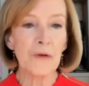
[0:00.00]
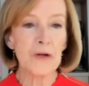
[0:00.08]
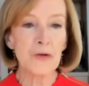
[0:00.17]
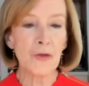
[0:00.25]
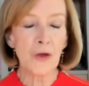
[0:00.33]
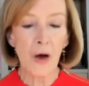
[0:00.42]

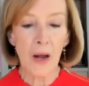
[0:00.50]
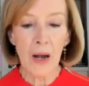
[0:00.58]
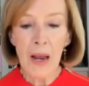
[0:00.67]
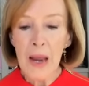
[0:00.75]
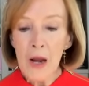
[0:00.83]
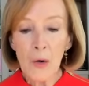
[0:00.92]
Finish your thought.
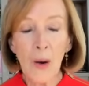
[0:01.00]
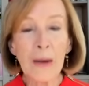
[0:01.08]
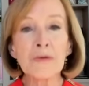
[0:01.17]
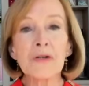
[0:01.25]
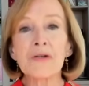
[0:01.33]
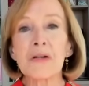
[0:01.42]
No, I
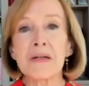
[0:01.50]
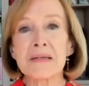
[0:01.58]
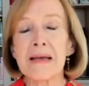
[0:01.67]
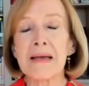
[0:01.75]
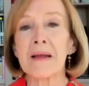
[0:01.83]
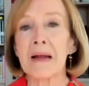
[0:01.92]
was just going to
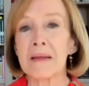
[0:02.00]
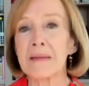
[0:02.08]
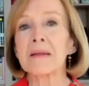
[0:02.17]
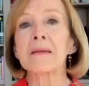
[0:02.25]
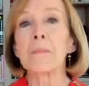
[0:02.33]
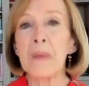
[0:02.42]
say that I
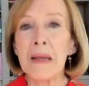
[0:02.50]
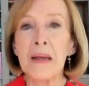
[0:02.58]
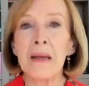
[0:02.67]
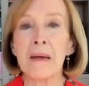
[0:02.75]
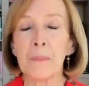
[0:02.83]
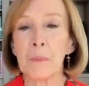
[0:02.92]
think the
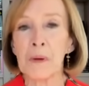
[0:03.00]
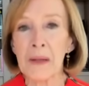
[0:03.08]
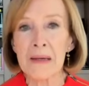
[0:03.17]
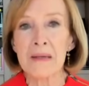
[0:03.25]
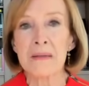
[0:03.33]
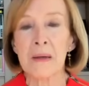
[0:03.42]
media
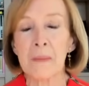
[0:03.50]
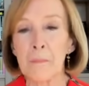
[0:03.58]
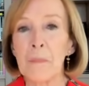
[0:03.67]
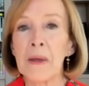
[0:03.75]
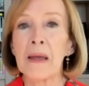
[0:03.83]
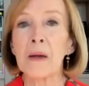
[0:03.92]
plays a
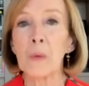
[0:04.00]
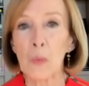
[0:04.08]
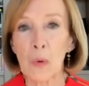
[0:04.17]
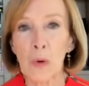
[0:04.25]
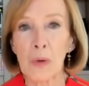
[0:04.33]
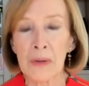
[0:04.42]
big
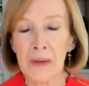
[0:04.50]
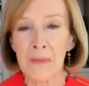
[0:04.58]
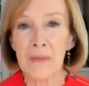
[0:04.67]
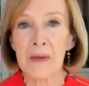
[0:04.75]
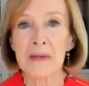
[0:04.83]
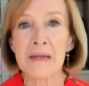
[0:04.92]
role
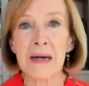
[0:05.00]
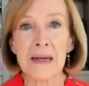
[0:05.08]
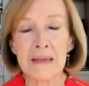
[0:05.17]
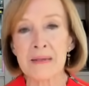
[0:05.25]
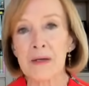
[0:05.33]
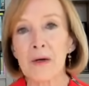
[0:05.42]
in this. And I
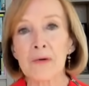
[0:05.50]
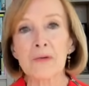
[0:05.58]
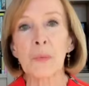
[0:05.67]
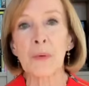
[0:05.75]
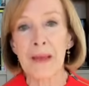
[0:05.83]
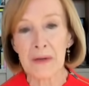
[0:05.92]
guess it
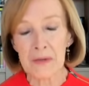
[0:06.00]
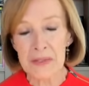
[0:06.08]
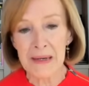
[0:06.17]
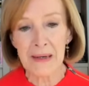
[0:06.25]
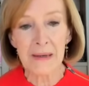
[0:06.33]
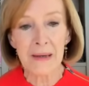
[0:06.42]
goes without
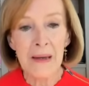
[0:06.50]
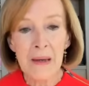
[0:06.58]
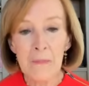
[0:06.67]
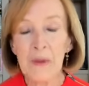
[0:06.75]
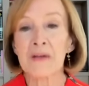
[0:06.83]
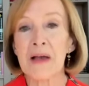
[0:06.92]
saying,
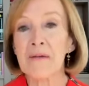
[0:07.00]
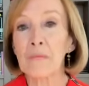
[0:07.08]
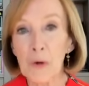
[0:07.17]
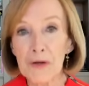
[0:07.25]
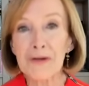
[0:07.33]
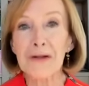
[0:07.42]
because I've
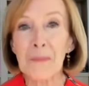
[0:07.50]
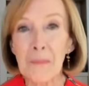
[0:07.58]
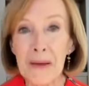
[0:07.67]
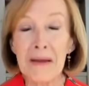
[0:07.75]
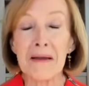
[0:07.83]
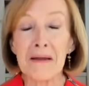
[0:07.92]
worked in the
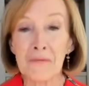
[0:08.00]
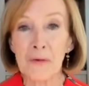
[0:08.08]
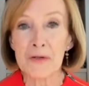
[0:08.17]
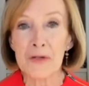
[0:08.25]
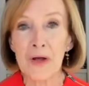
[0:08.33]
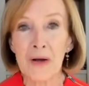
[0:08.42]
media
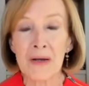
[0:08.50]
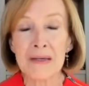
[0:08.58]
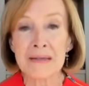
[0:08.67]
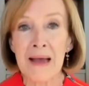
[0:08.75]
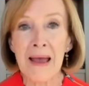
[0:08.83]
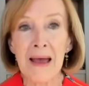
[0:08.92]
for as long
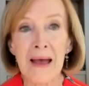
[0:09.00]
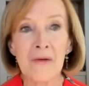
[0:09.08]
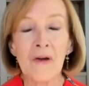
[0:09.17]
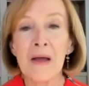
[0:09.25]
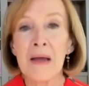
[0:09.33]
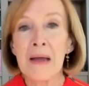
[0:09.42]
as I
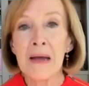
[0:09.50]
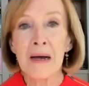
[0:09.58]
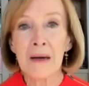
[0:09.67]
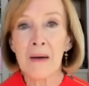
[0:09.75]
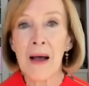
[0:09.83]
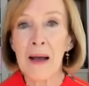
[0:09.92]
have.
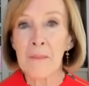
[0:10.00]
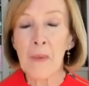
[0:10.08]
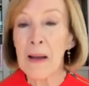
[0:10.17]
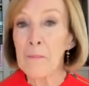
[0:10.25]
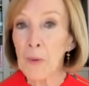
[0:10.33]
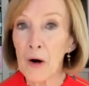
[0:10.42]

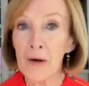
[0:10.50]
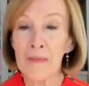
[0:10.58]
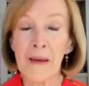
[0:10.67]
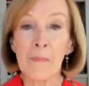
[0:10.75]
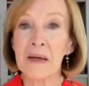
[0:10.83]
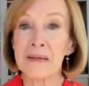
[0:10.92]
I'm part of
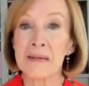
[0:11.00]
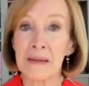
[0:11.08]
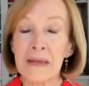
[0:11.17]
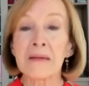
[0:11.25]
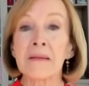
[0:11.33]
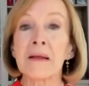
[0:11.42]
that mix. I
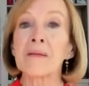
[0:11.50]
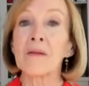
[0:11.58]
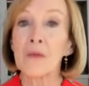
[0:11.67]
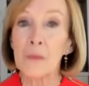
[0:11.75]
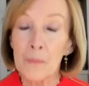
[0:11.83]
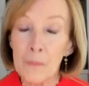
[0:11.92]
like to think
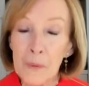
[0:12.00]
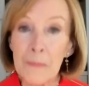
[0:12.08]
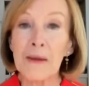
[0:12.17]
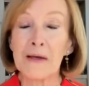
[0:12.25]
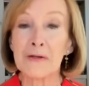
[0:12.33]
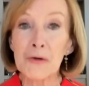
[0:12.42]
that the
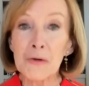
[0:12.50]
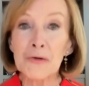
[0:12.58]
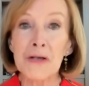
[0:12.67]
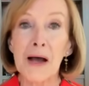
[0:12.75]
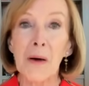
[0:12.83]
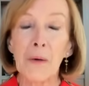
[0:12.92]
PBS
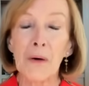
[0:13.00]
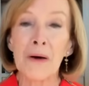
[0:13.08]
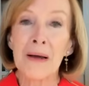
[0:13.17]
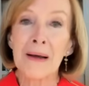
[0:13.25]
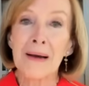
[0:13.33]
NewsHour